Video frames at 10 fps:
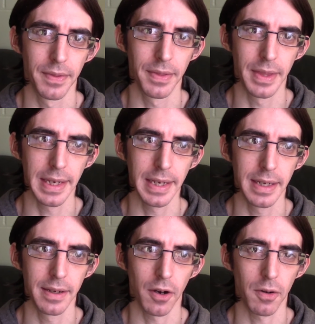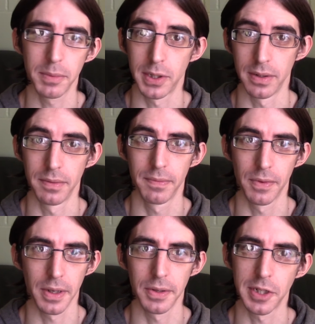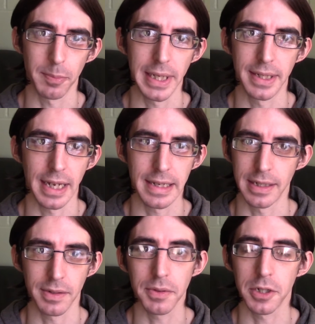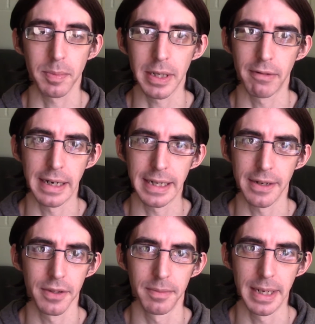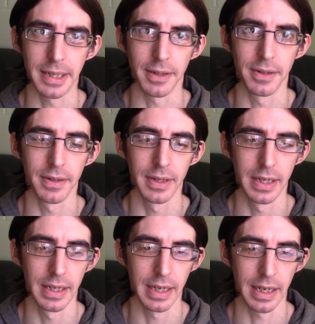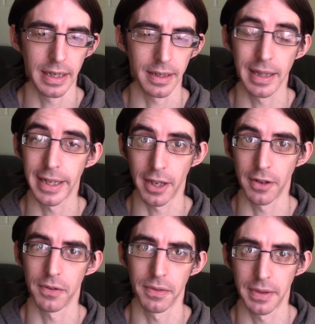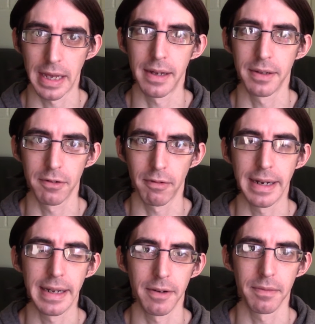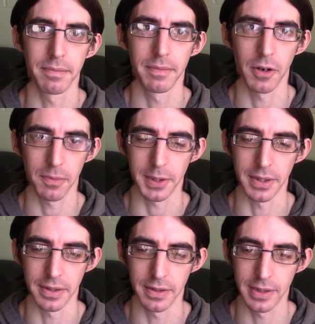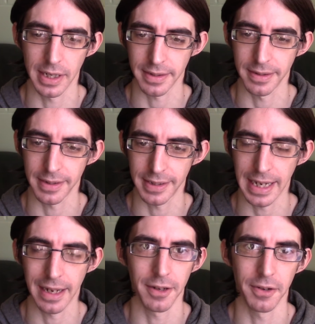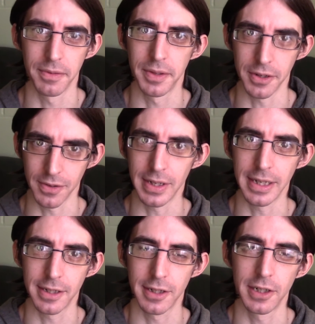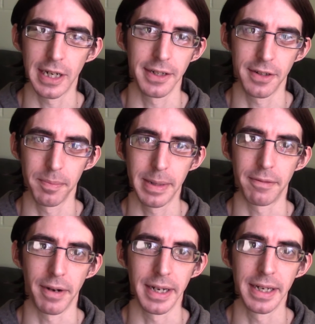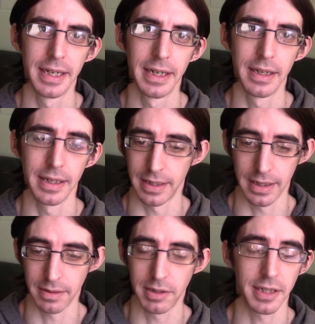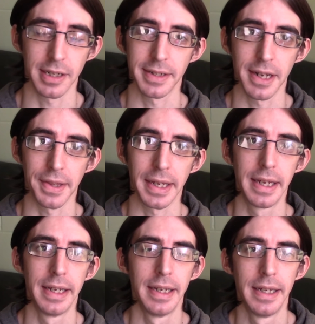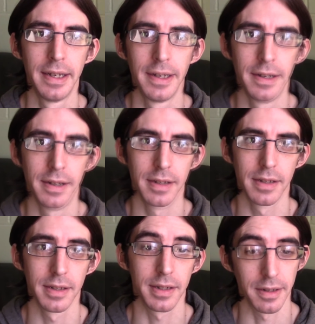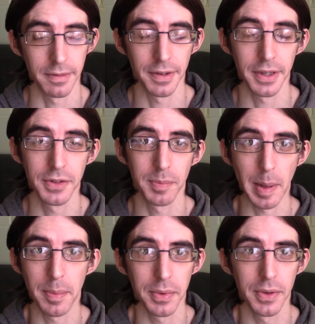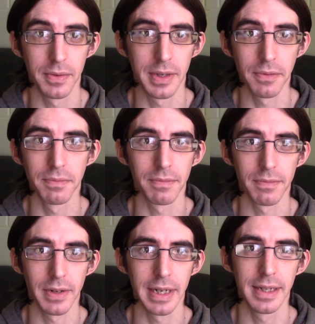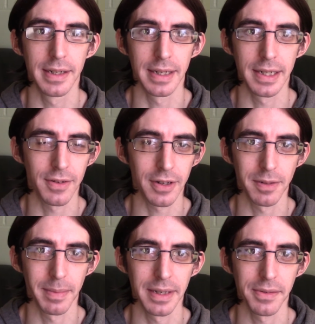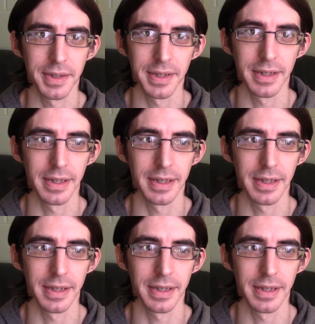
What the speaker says: the option for those speed settings will just be greyed out in the menu. And clicking on that greyed out option doesn't tell you that you need to change the bit rate. It just does nothing. So for those people who don't read instruction manuals,